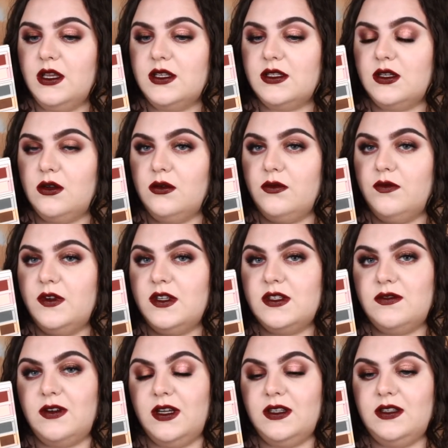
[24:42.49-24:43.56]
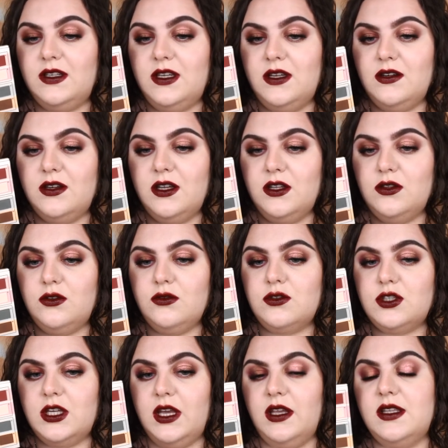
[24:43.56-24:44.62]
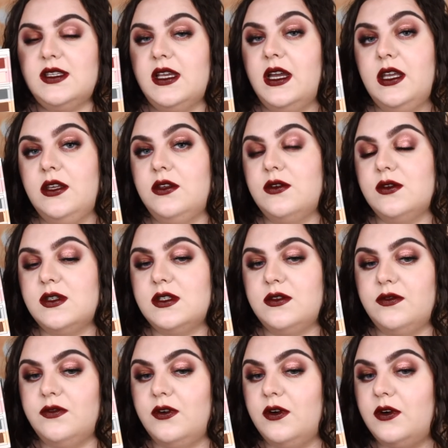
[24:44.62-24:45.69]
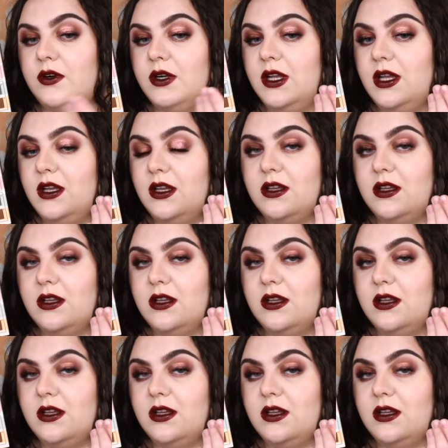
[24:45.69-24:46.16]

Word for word: so this right here, two shades I used for